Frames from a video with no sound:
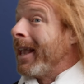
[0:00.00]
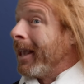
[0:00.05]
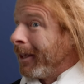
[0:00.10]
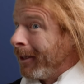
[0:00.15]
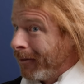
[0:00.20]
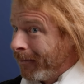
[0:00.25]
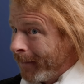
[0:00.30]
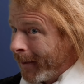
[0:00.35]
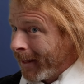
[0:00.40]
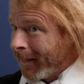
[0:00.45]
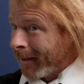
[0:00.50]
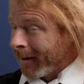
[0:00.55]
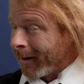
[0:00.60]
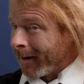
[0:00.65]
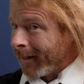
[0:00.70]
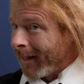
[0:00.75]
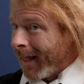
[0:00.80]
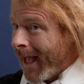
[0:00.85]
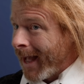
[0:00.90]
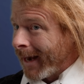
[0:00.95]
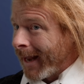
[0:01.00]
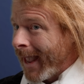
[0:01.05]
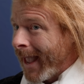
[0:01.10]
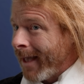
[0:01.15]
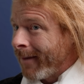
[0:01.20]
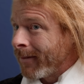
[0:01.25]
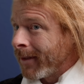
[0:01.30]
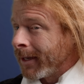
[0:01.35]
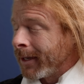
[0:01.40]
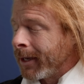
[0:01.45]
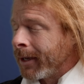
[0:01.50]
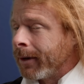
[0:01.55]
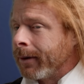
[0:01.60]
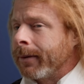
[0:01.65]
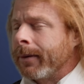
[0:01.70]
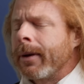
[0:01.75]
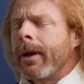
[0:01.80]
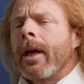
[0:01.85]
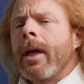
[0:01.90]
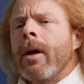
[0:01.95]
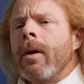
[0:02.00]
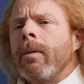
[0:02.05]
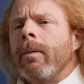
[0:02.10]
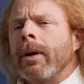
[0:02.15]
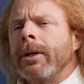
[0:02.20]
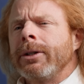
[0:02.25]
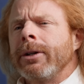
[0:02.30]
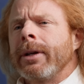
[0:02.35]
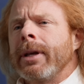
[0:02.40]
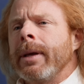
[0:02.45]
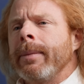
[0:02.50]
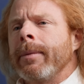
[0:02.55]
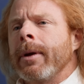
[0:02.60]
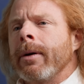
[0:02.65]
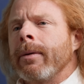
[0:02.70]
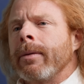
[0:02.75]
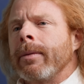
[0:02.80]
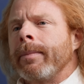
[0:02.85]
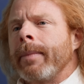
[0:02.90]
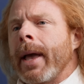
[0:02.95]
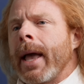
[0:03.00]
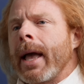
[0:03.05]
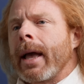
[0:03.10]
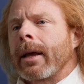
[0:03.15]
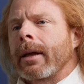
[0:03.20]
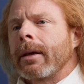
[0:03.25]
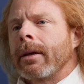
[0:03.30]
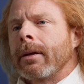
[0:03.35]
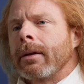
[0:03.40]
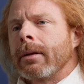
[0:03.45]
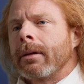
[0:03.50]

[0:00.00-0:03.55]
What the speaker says: You've been there a lot, haven't you? Why'd you keep going back?